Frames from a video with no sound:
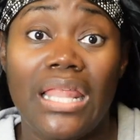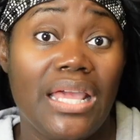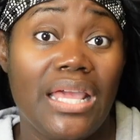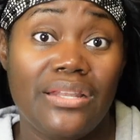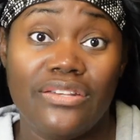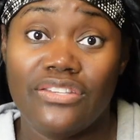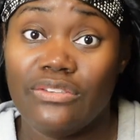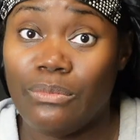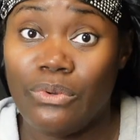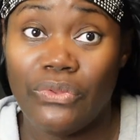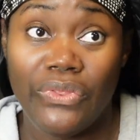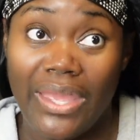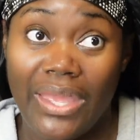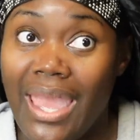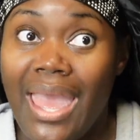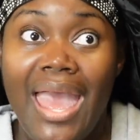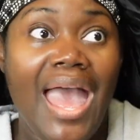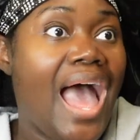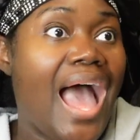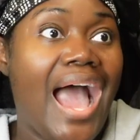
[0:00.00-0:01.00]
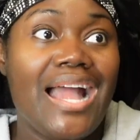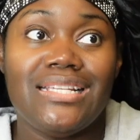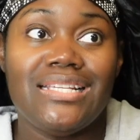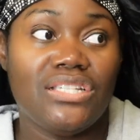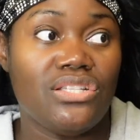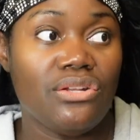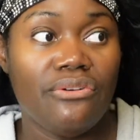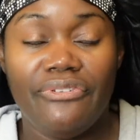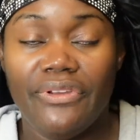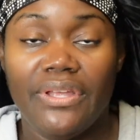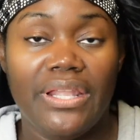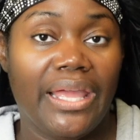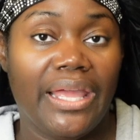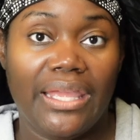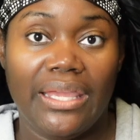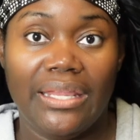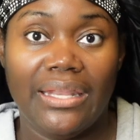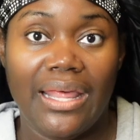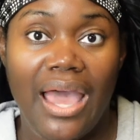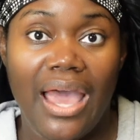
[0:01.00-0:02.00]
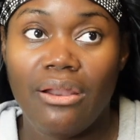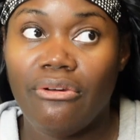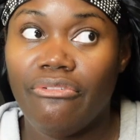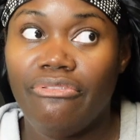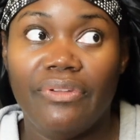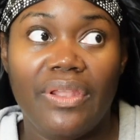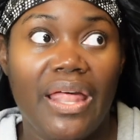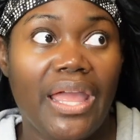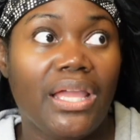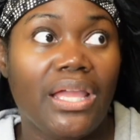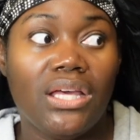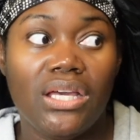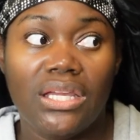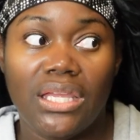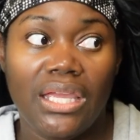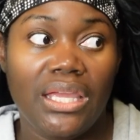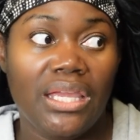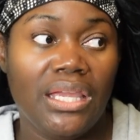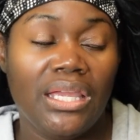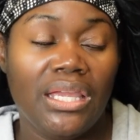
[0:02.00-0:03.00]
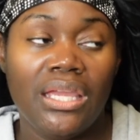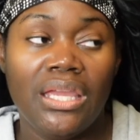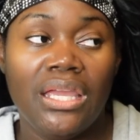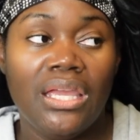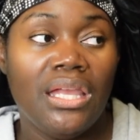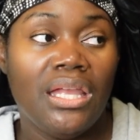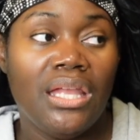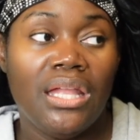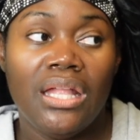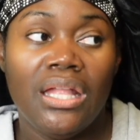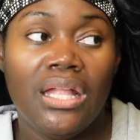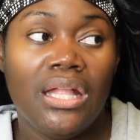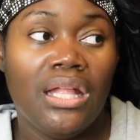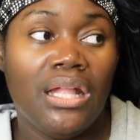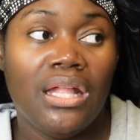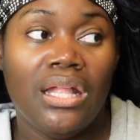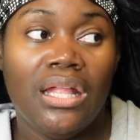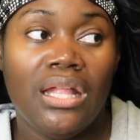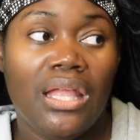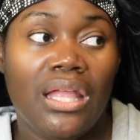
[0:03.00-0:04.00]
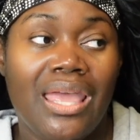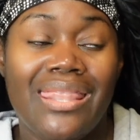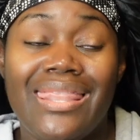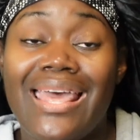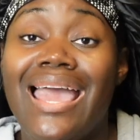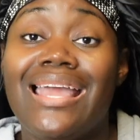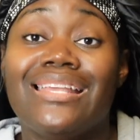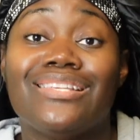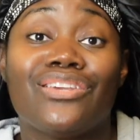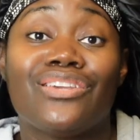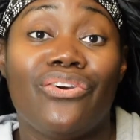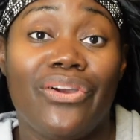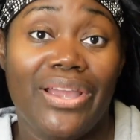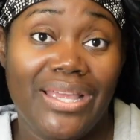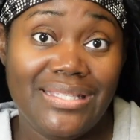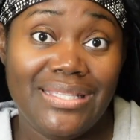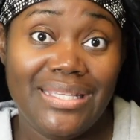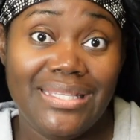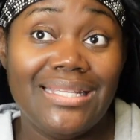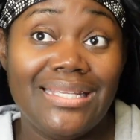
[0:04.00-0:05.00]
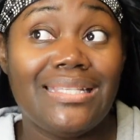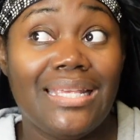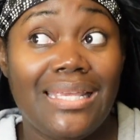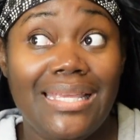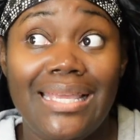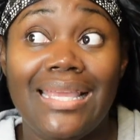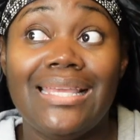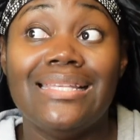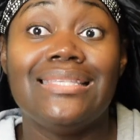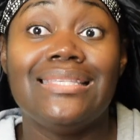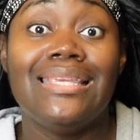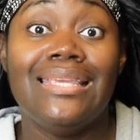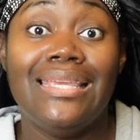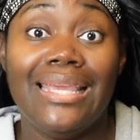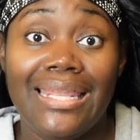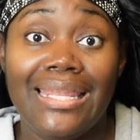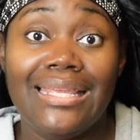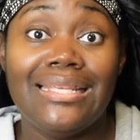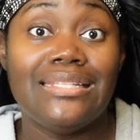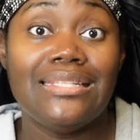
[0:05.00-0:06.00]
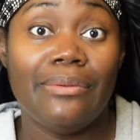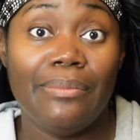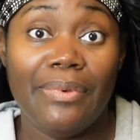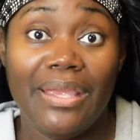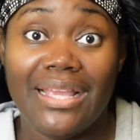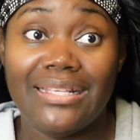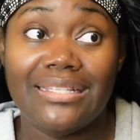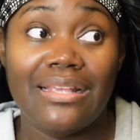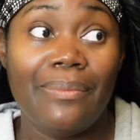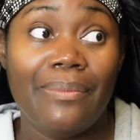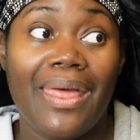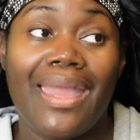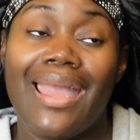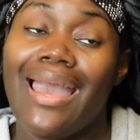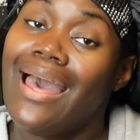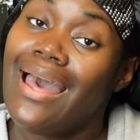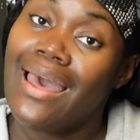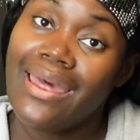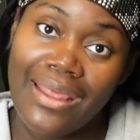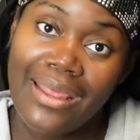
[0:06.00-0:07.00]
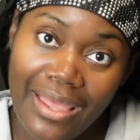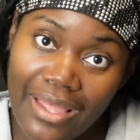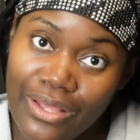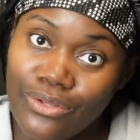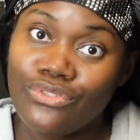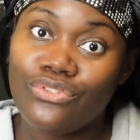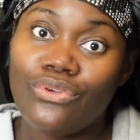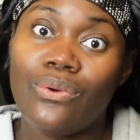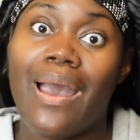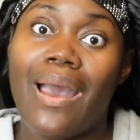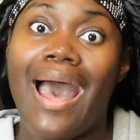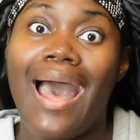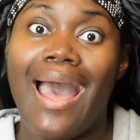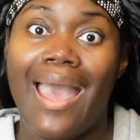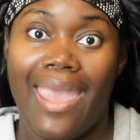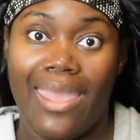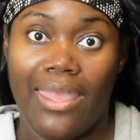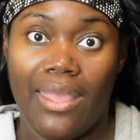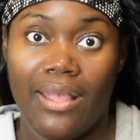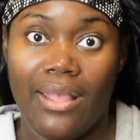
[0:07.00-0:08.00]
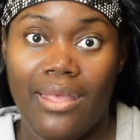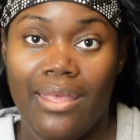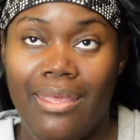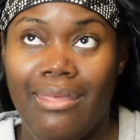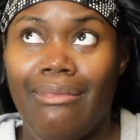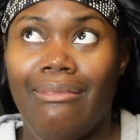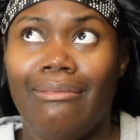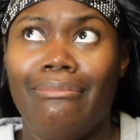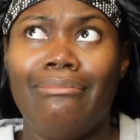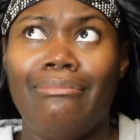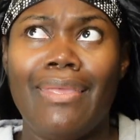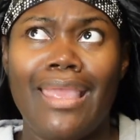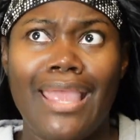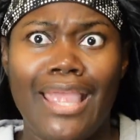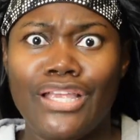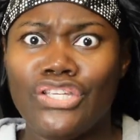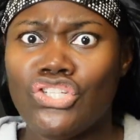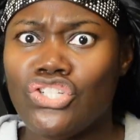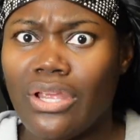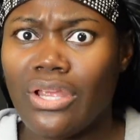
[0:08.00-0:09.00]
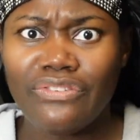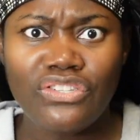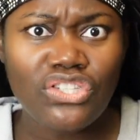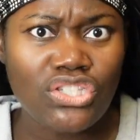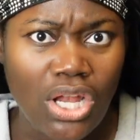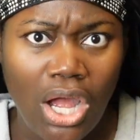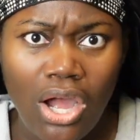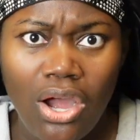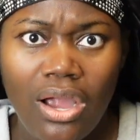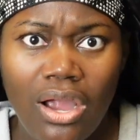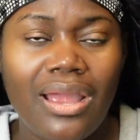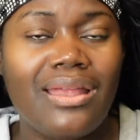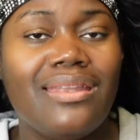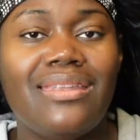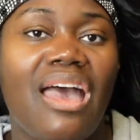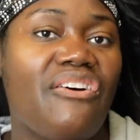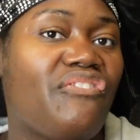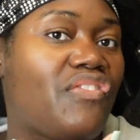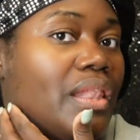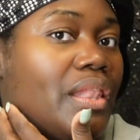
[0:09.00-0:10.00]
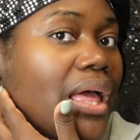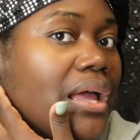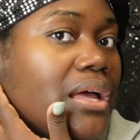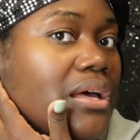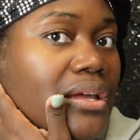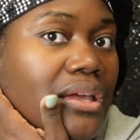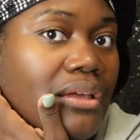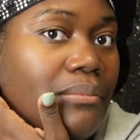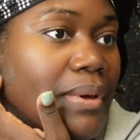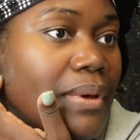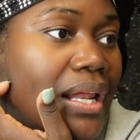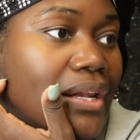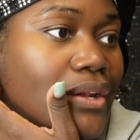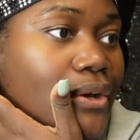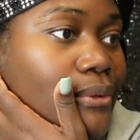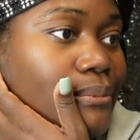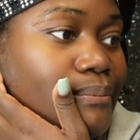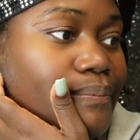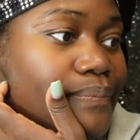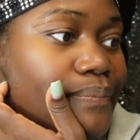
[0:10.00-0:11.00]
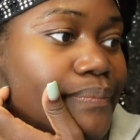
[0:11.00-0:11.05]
a smoothie. I just don't feel like it. I don't feel like cooking. And that is crazy. This heat is getting to me because I'm like, how the hell do me, Chef-Star, not feel like cooking? But I don't.